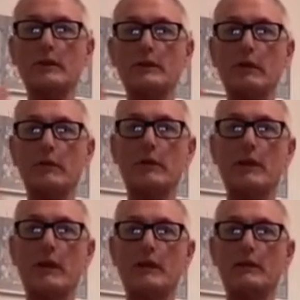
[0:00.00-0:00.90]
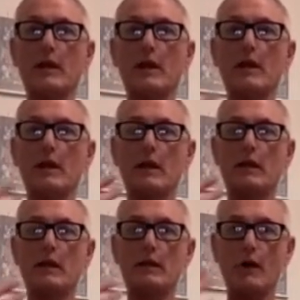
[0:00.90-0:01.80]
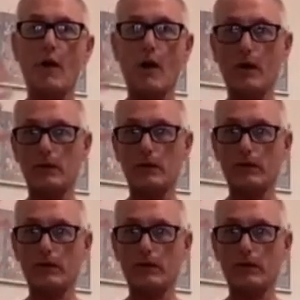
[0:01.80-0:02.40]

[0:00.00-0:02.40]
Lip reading: So because it's hard